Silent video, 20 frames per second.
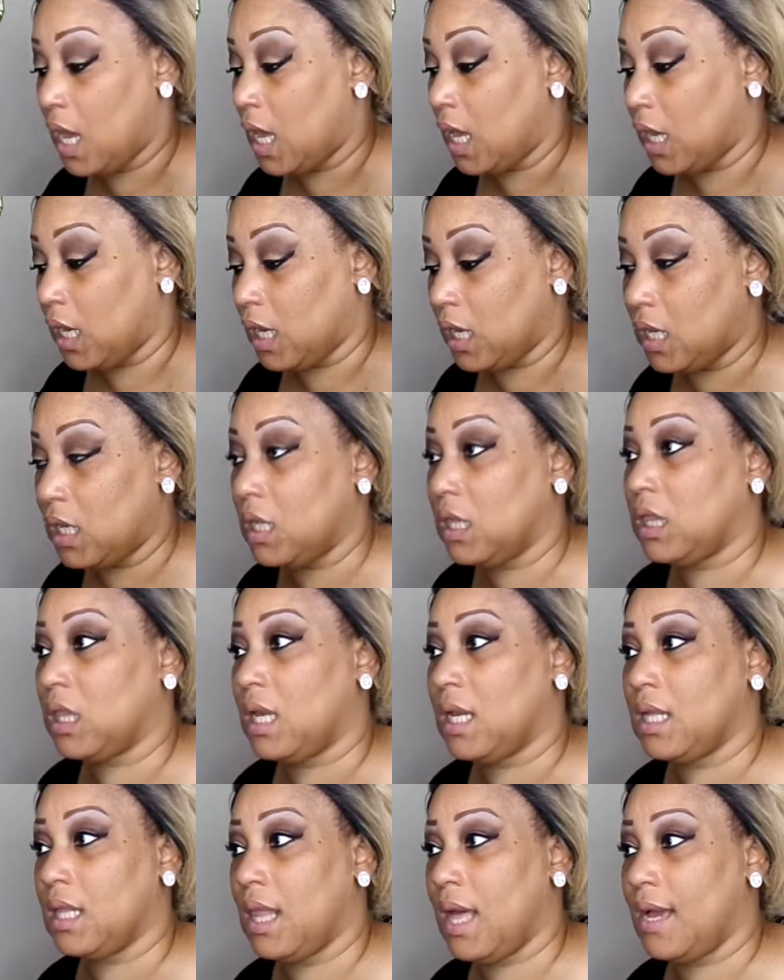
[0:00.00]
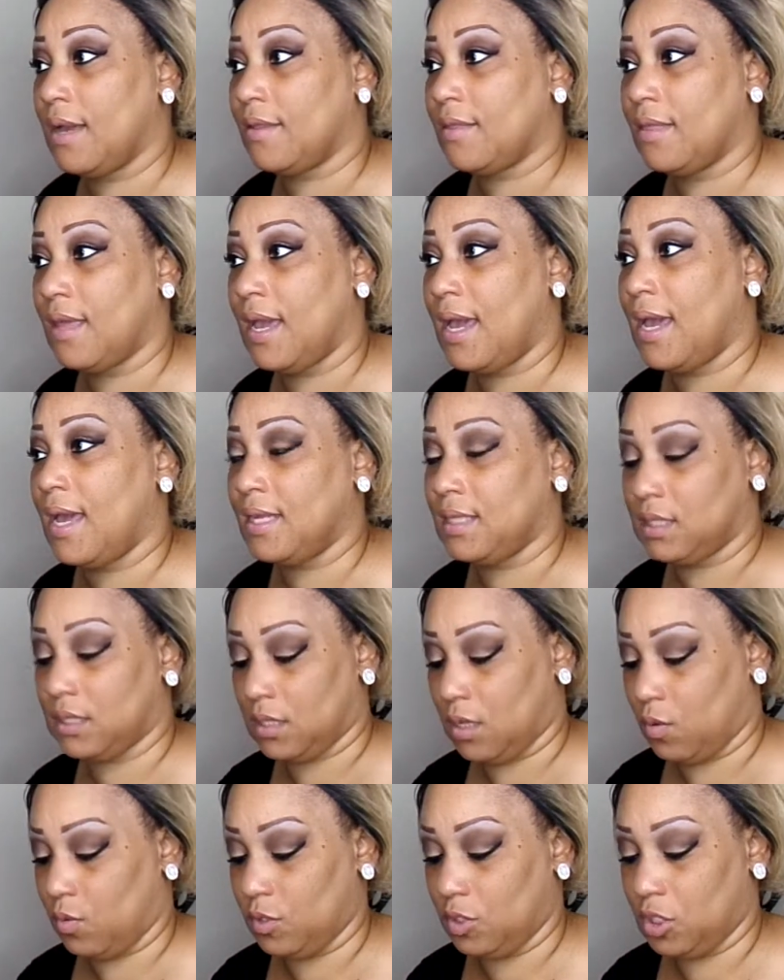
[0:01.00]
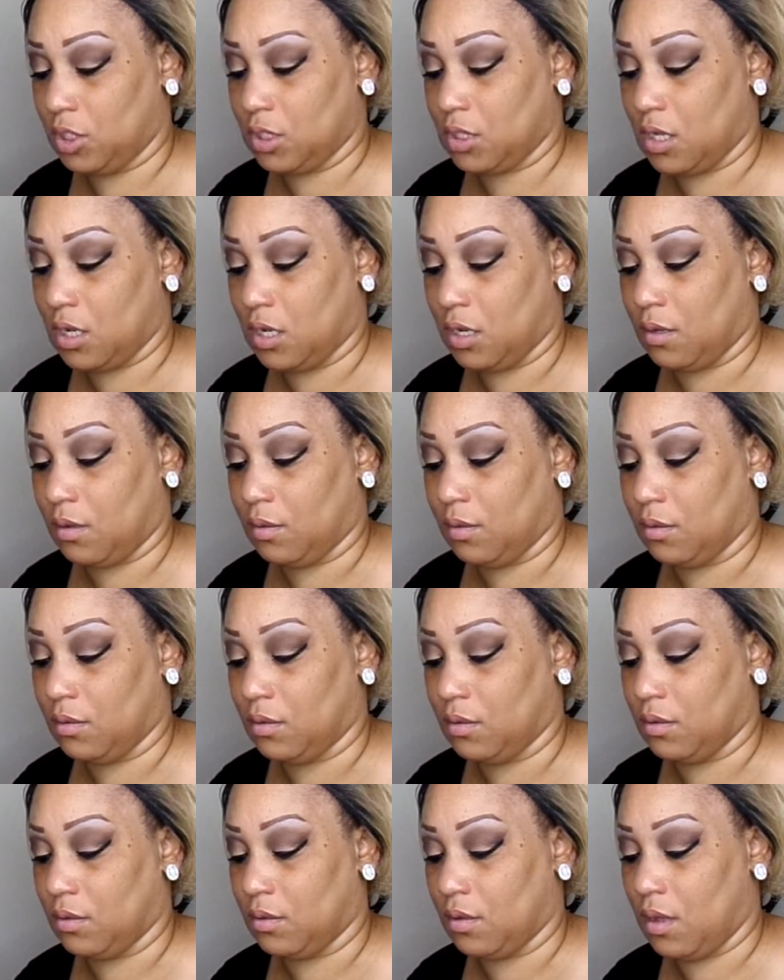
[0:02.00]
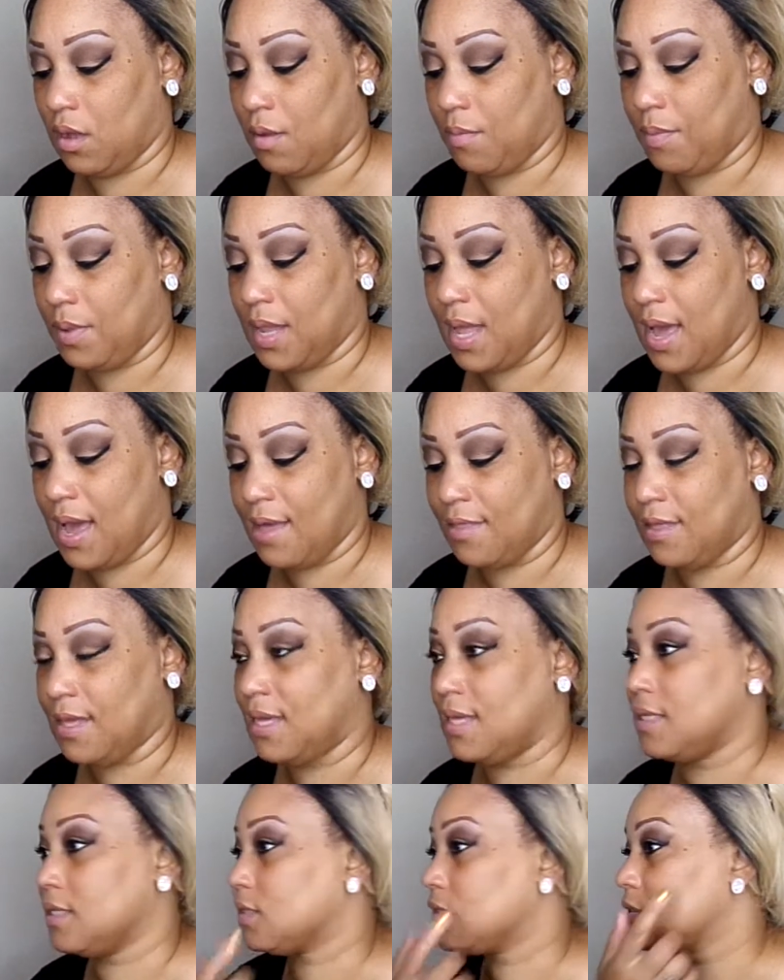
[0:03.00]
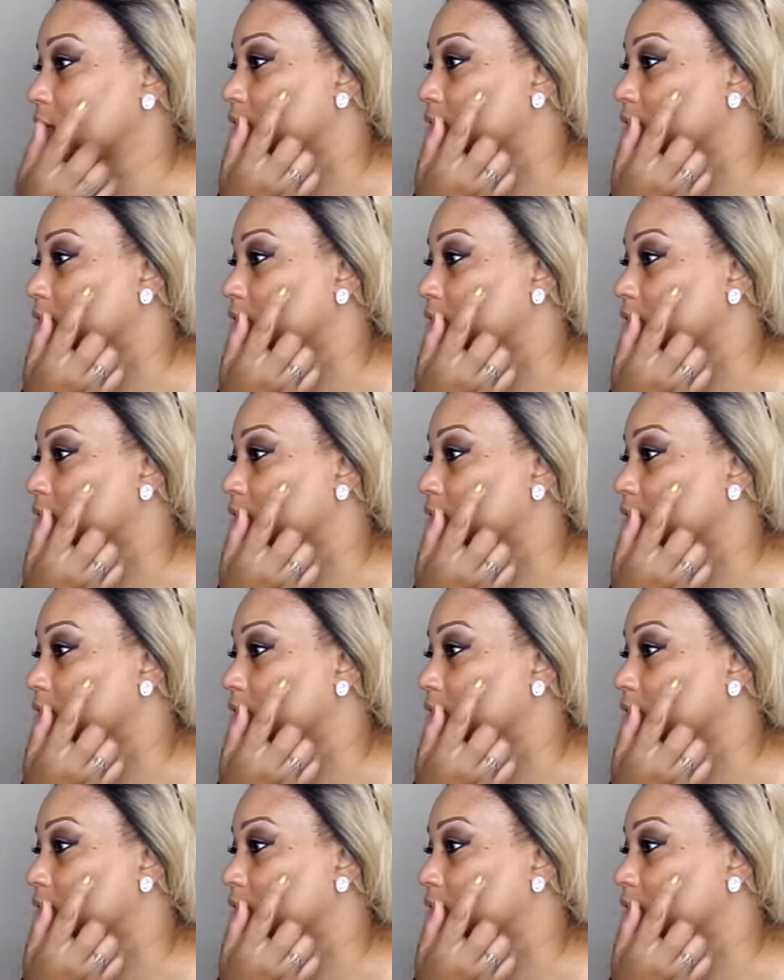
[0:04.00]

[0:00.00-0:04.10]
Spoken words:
anything like that. So we're just going to apply this.